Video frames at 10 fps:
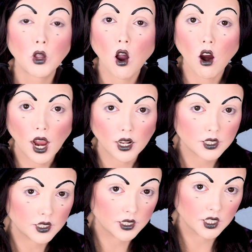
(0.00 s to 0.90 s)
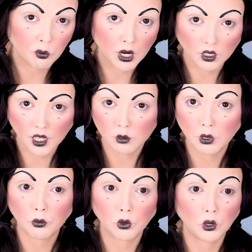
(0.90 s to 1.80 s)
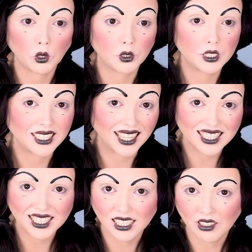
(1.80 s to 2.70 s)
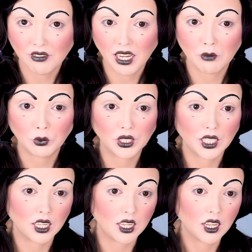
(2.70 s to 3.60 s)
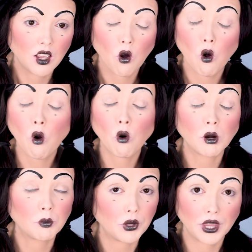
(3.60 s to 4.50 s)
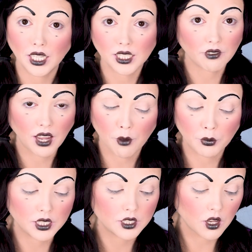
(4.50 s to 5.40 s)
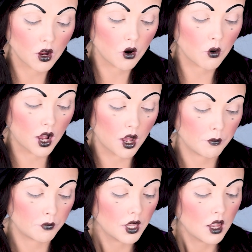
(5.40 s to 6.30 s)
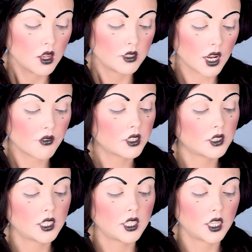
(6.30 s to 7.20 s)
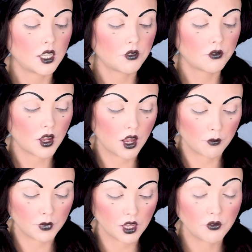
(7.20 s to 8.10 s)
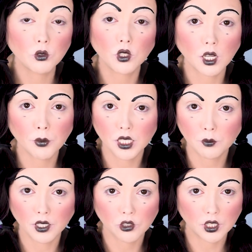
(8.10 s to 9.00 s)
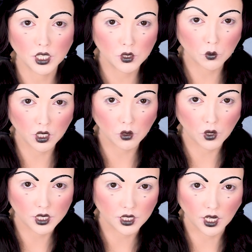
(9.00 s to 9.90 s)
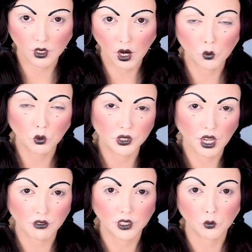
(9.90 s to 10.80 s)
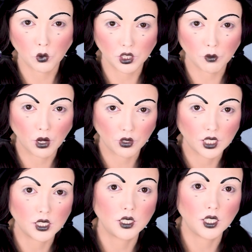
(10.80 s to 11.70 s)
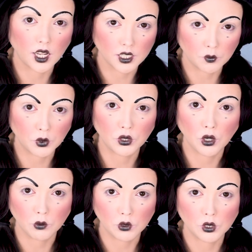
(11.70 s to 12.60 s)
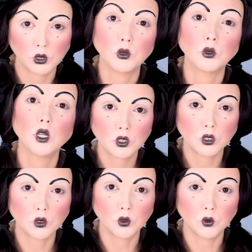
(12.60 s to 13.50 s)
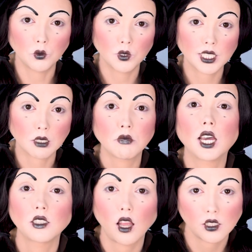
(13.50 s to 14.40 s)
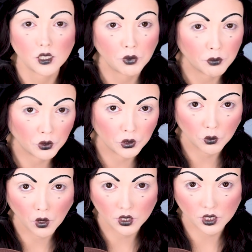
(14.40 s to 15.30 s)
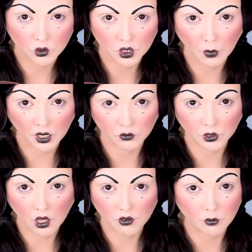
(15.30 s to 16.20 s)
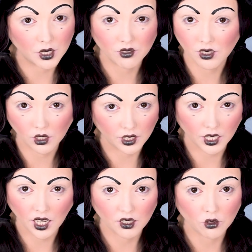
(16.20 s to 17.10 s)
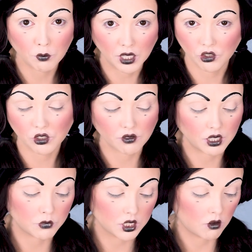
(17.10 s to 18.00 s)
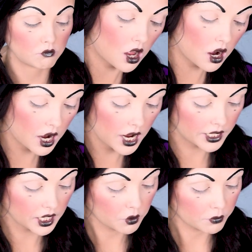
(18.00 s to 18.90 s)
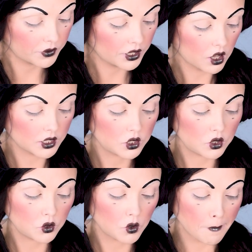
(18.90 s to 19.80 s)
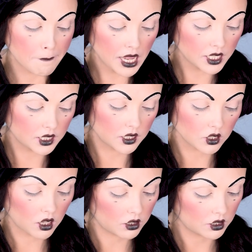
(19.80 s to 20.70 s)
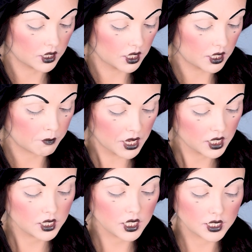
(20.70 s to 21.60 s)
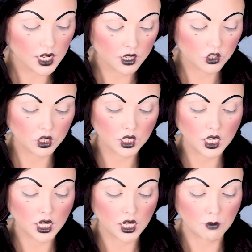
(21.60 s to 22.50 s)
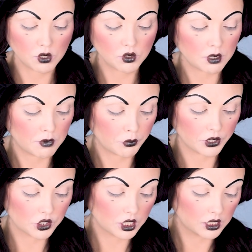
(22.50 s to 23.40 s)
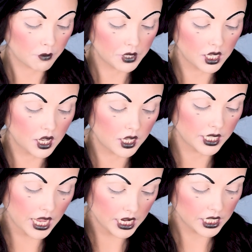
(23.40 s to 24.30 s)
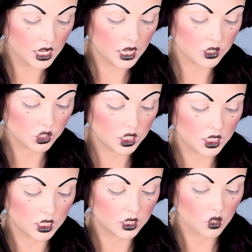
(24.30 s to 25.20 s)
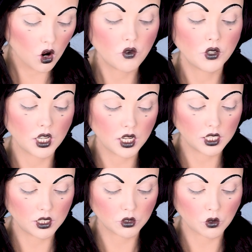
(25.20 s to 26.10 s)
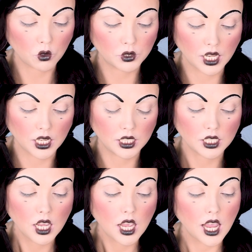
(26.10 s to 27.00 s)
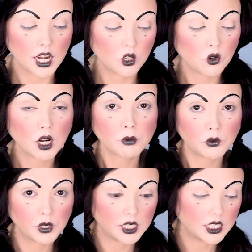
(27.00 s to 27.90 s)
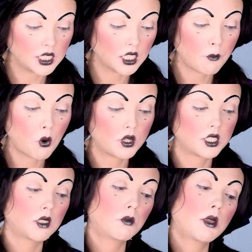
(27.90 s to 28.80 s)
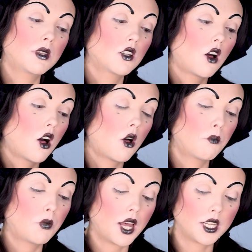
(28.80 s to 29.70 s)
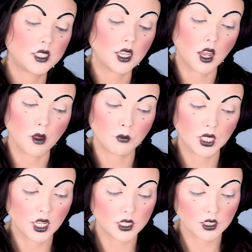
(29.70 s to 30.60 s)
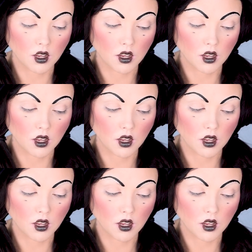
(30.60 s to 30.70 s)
car accidents that paralyze people, deaths in the family, horrible things have happened. So um, definitely if um, if you look up his picture, he is one of the ones that I, I, will definitely warn you about. He has been known to to send bad luck to people who are disrespectful of him even looking at pictures of him. So all right, now we're moving on to Mandy the doll. Mandy is actually in a museum in British Columbia, Canada. She is over 90 years old and an incredibly realistic porcelain baby doll, but um, because